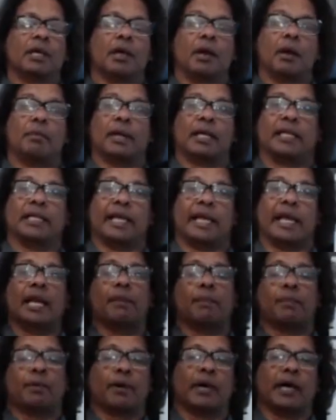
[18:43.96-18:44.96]
But the
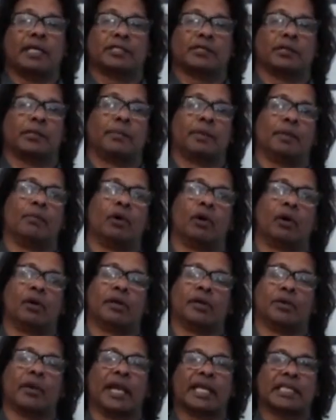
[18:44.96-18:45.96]
enterprise will be more
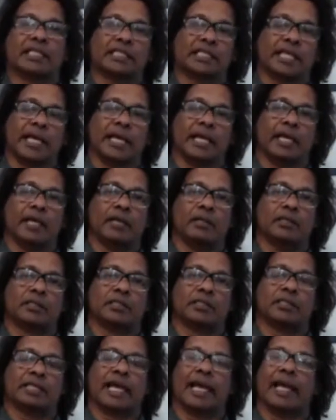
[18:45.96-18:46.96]
direct
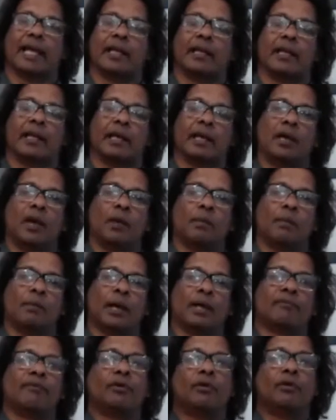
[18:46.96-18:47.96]
sales and
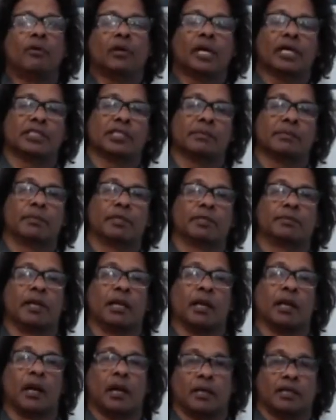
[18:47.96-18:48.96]
but few customers
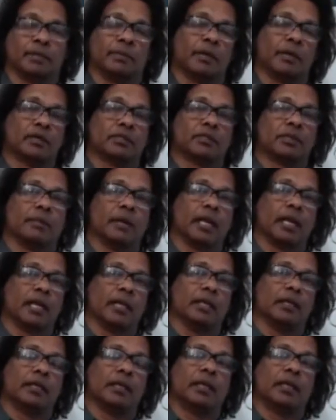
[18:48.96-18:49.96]
but large amounts of money.
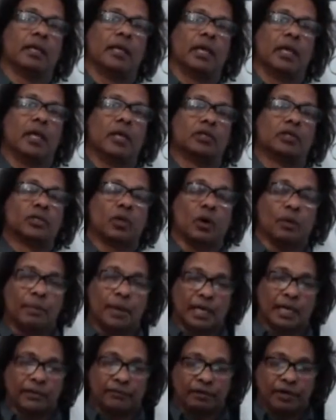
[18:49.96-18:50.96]
So,
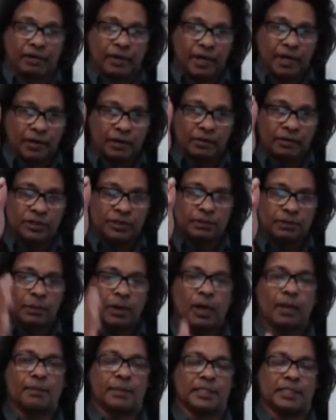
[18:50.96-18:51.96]
but if you try to do
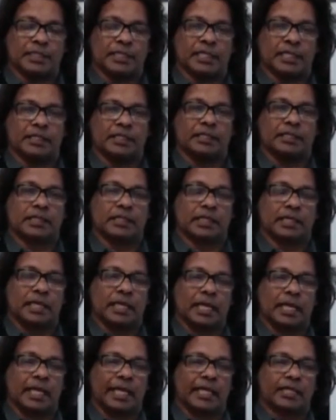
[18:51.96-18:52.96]
small business,
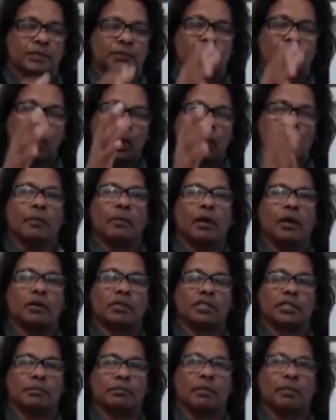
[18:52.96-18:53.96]
it's small
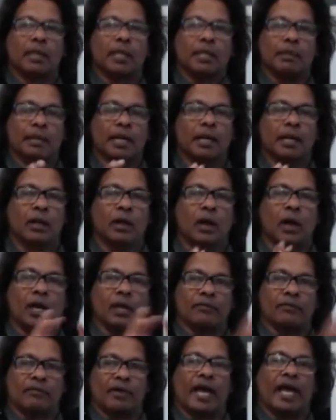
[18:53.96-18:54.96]
amounts of money but a lot
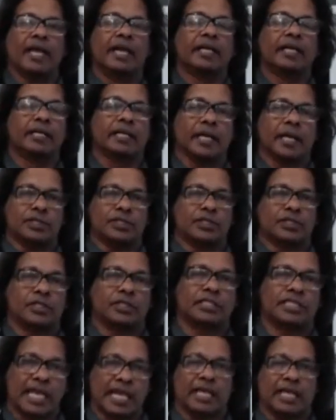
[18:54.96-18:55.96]
of high touch
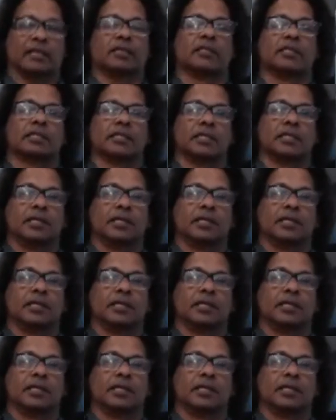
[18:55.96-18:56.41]
sales.